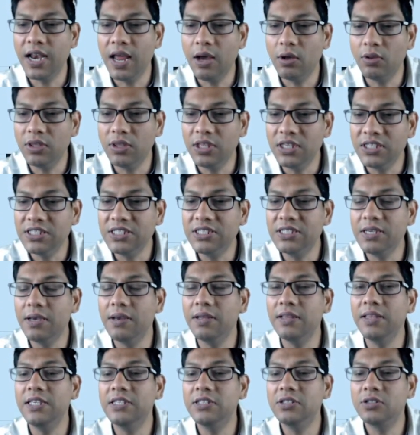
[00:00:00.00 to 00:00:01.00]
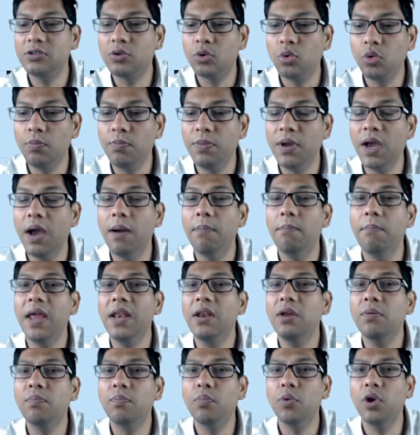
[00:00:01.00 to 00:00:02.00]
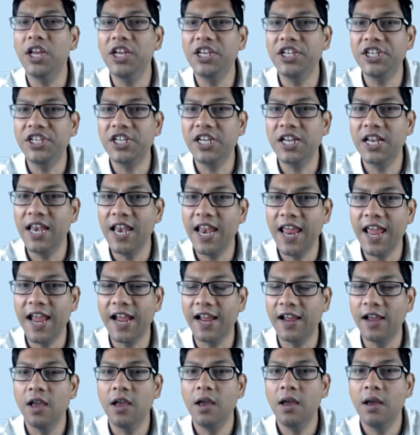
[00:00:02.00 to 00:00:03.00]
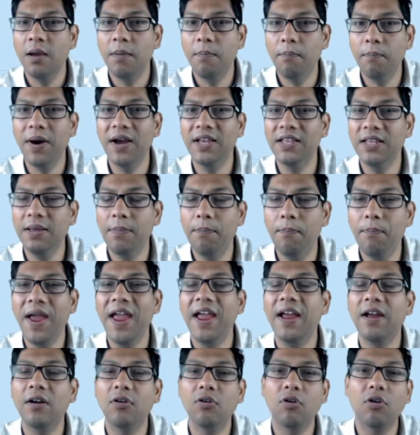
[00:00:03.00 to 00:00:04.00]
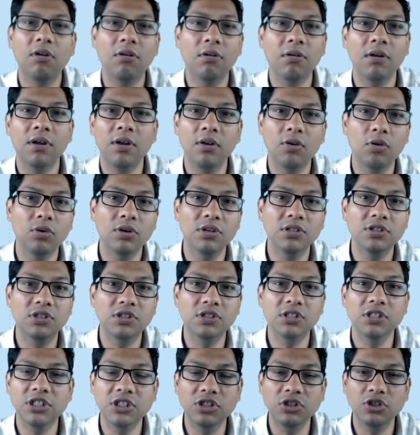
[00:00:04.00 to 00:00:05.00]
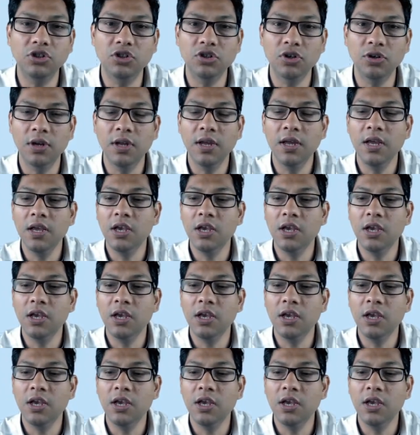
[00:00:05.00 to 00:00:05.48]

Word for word: Now this is this could be a manipulation leg by the bank or, you know, institution.